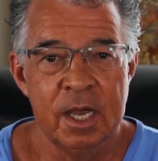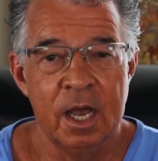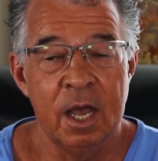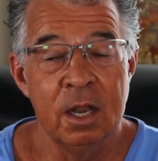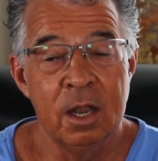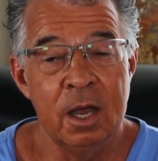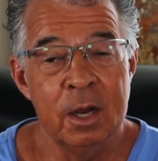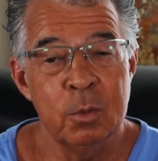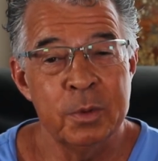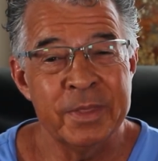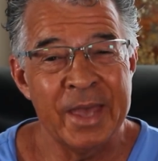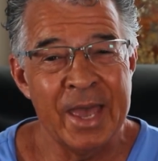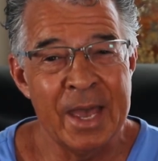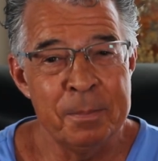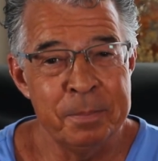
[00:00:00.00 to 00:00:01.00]
Along with
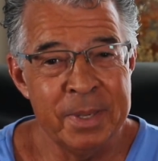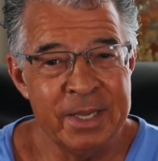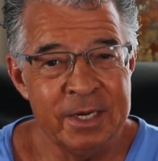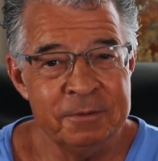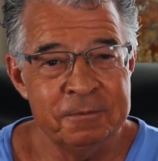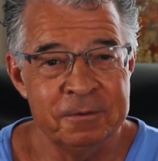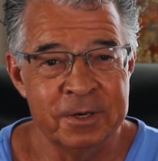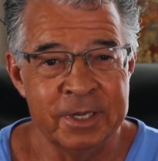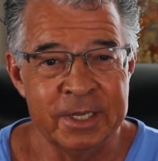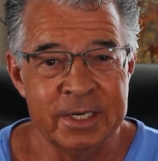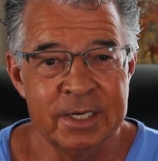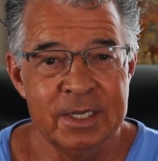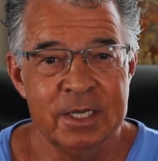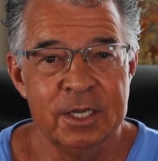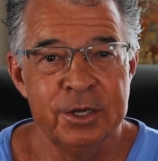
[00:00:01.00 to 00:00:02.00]

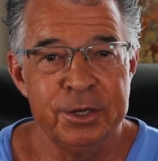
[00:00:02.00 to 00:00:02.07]
epinephrine,